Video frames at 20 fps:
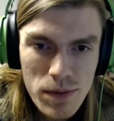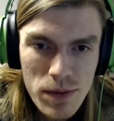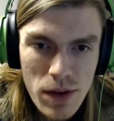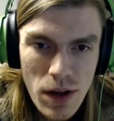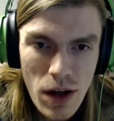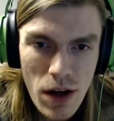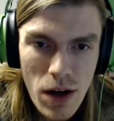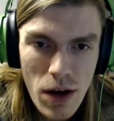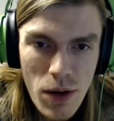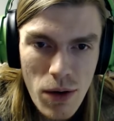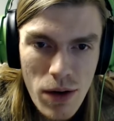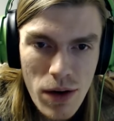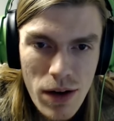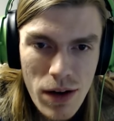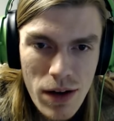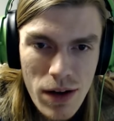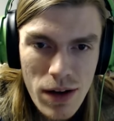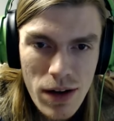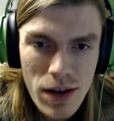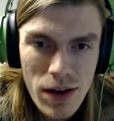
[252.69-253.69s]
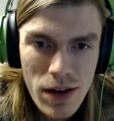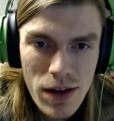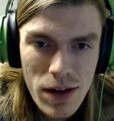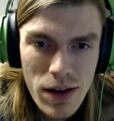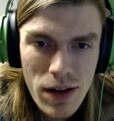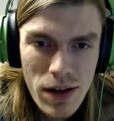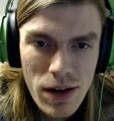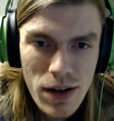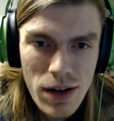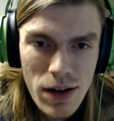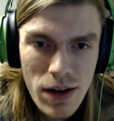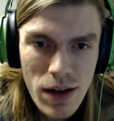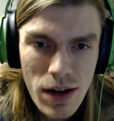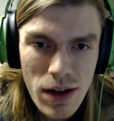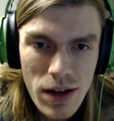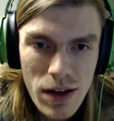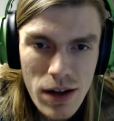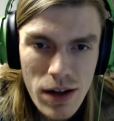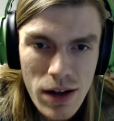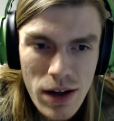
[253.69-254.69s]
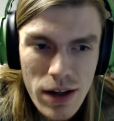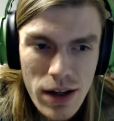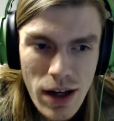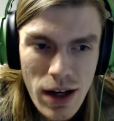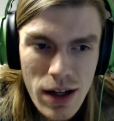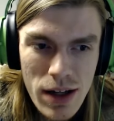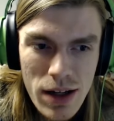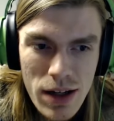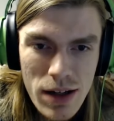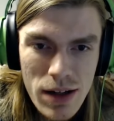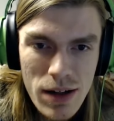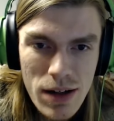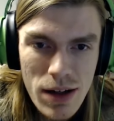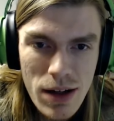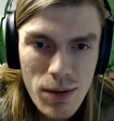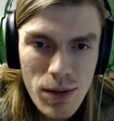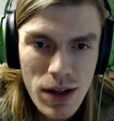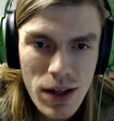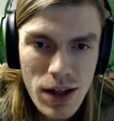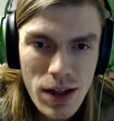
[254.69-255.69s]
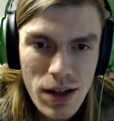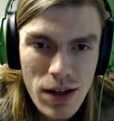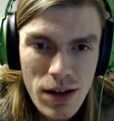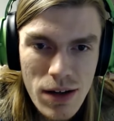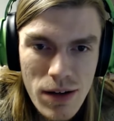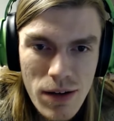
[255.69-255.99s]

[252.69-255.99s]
Go! I got it! I mean...